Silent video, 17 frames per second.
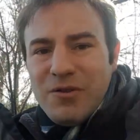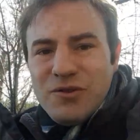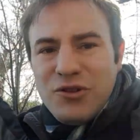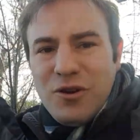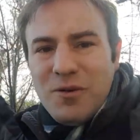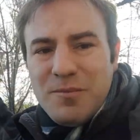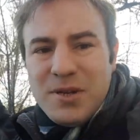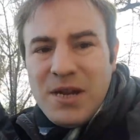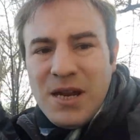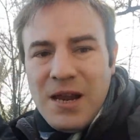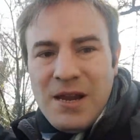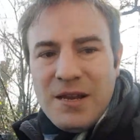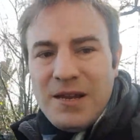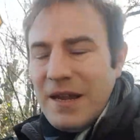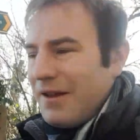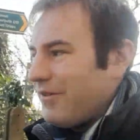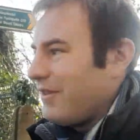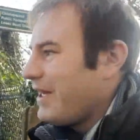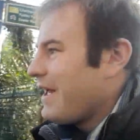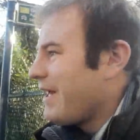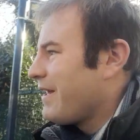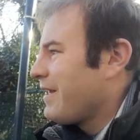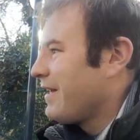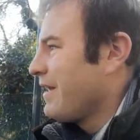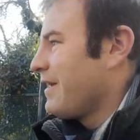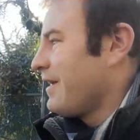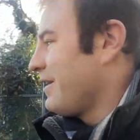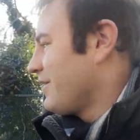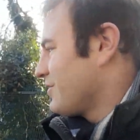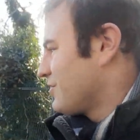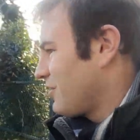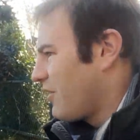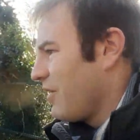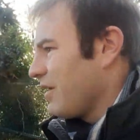Shops down there.
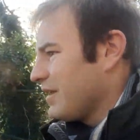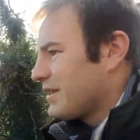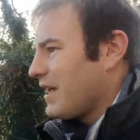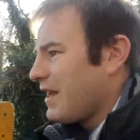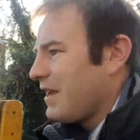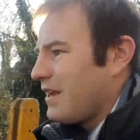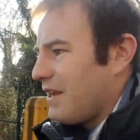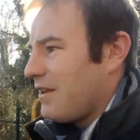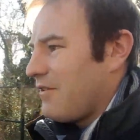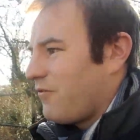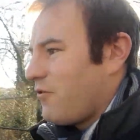So I think technically the